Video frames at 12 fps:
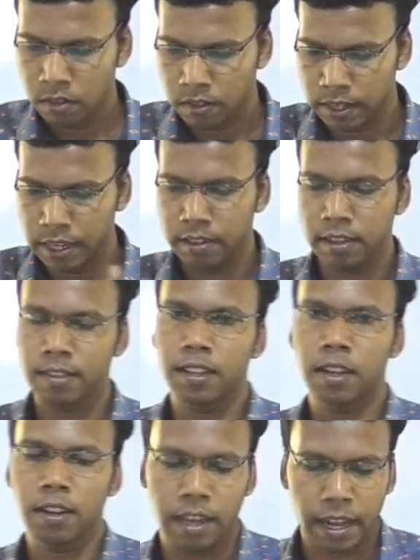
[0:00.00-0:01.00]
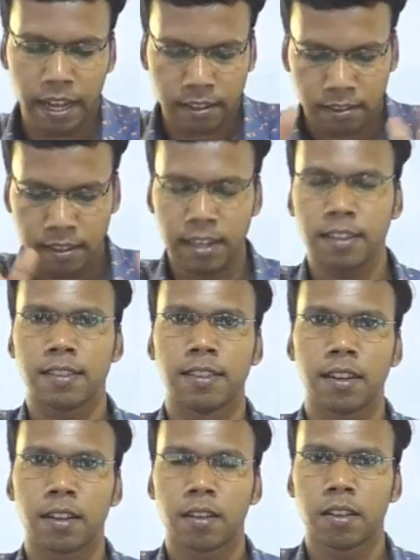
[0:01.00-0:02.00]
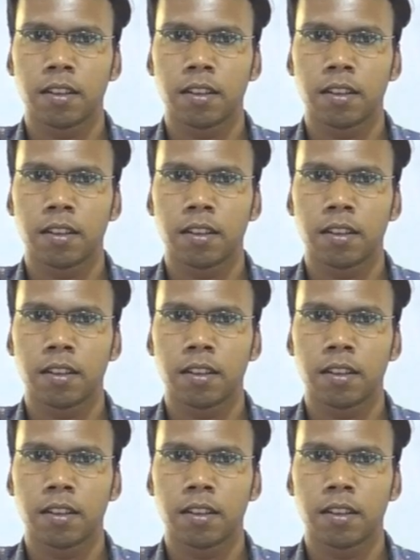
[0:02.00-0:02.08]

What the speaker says: CNG is there and HCNG is there.